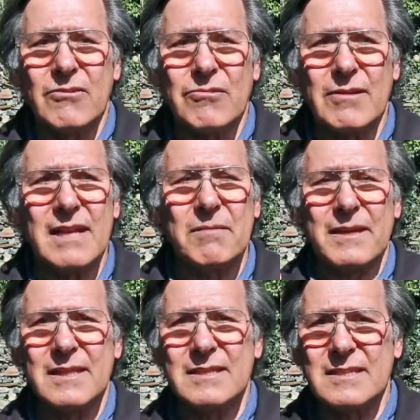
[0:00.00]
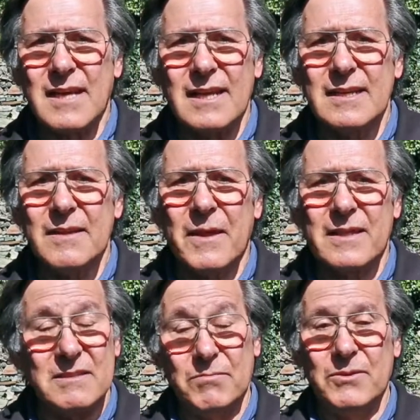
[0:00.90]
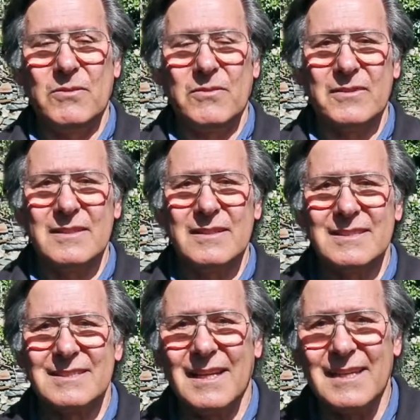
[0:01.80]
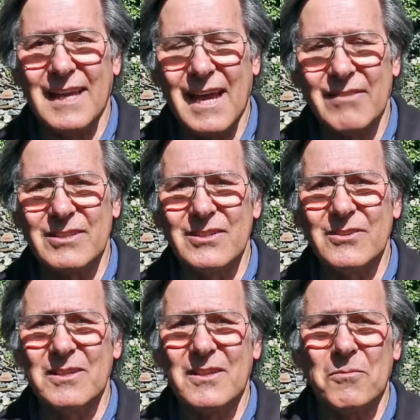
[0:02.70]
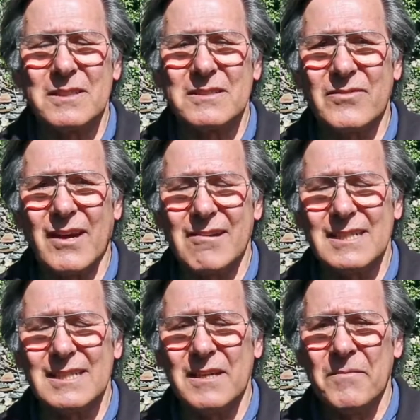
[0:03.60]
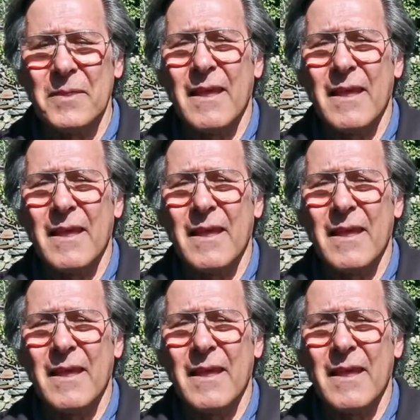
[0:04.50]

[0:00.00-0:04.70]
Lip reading: created by the sun on this beautiful Sunday afternoon in the west of Ireland.